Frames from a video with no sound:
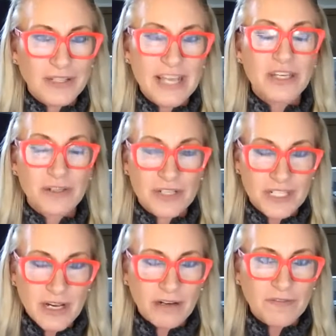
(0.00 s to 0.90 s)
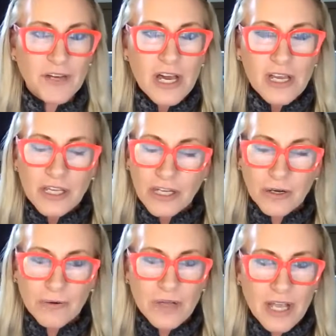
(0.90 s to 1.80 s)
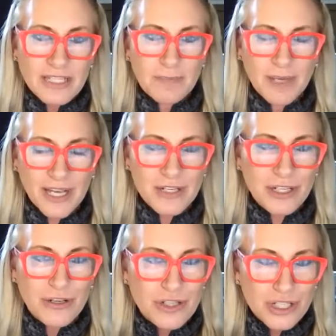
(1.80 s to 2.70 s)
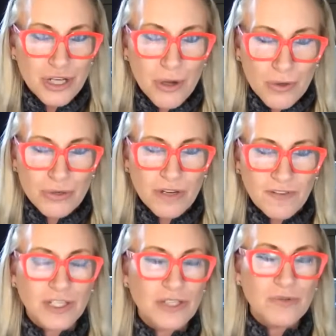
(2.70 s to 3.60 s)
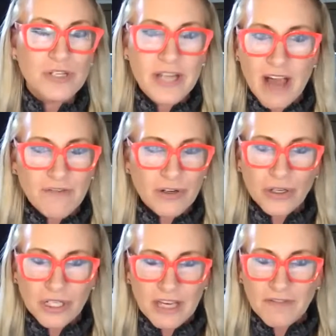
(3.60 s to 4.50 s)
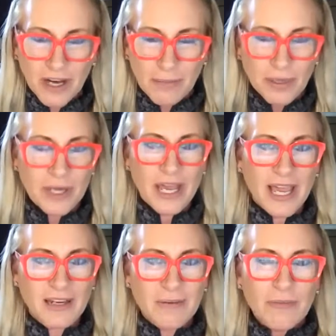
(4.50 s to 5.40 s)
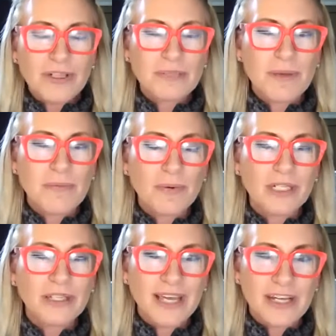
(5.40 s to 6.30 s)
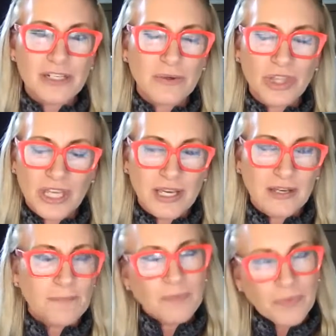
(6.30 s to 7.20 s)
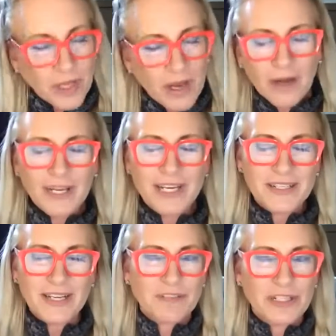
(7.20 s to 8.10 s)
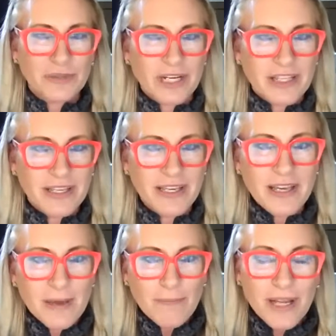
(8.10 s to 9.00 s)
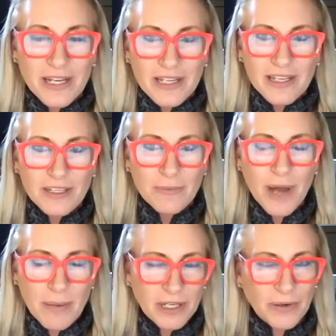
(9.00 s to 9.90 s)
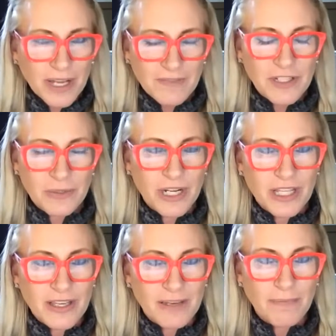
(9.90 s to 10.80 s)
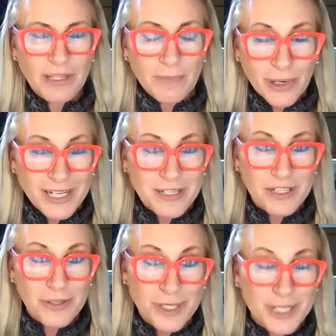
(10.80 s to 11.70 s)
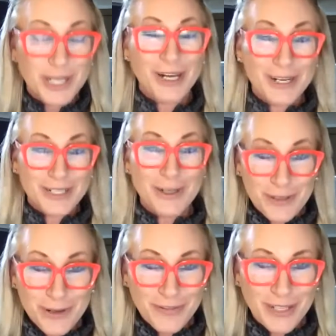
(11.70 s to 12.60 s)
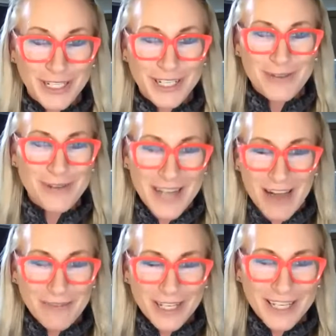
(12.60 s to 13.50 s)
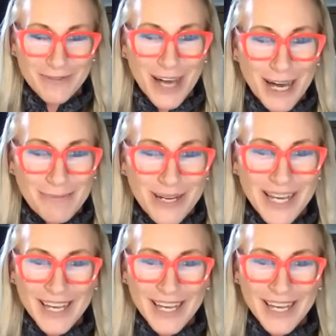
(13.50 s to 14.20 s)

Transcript: like yourself, it's because you're so driven. You never give up. And most people would look at you and think, "Oh, he doesn't have to do anything," but you probably don't have to do anything. But the point is you still are so driven. You never give up,